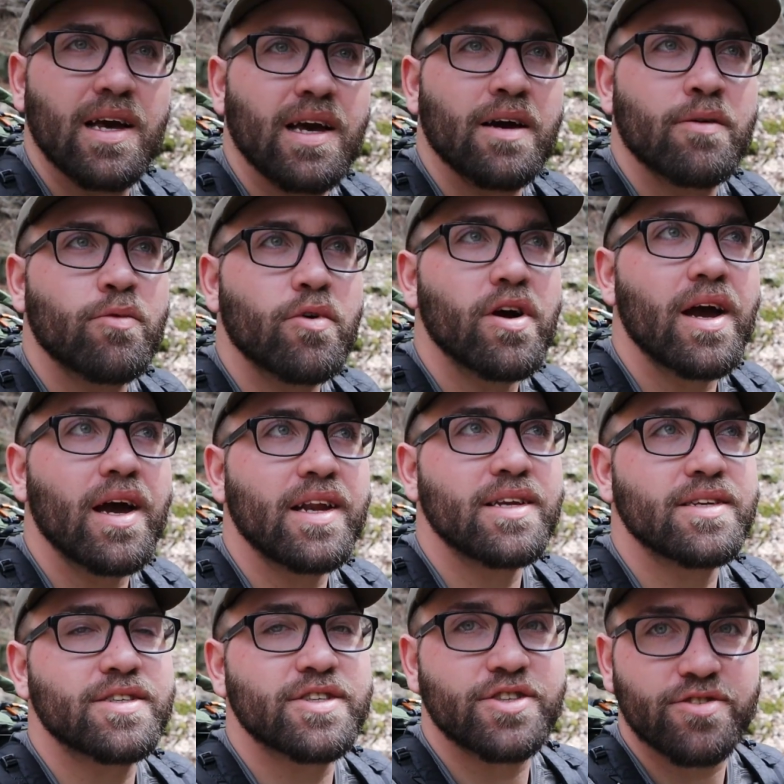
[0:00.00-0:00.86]
And we're
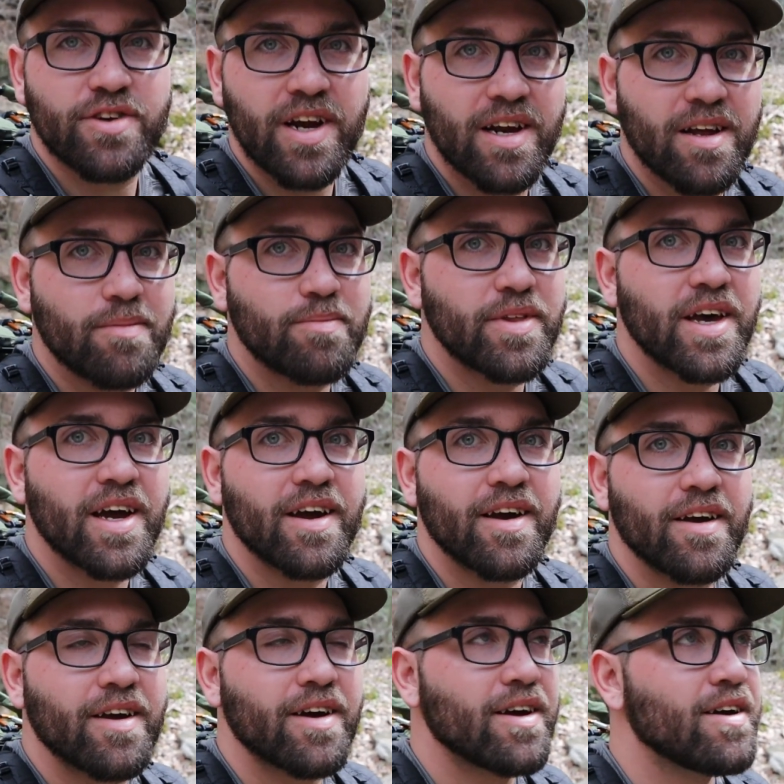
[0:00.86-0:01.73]
heading straight up
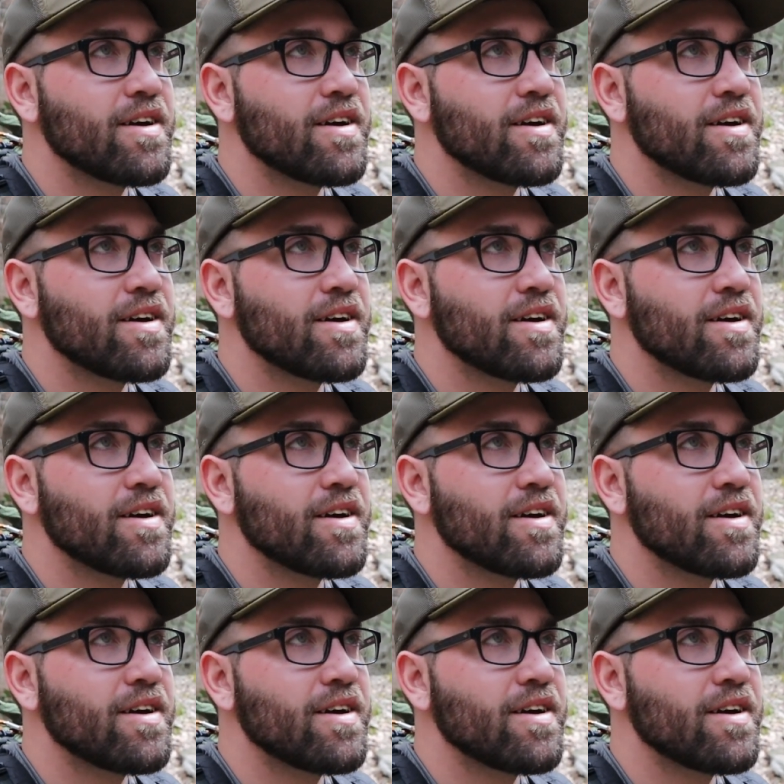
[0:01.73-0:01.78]
there.